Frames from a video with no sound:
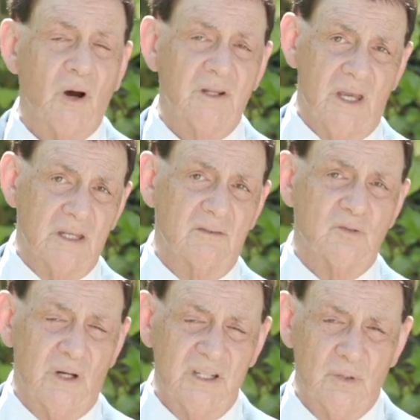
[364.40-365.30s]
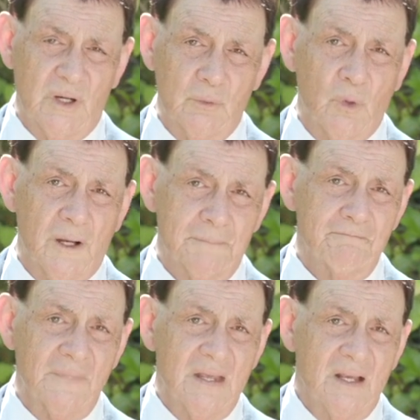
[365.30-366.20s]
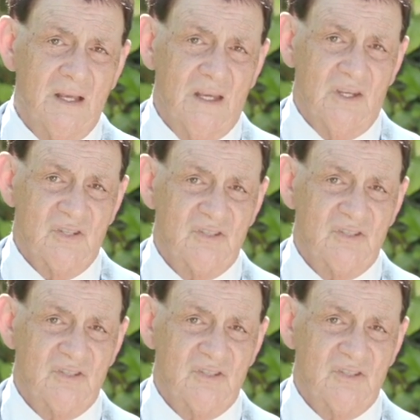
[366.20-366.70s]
by the end of 2021 is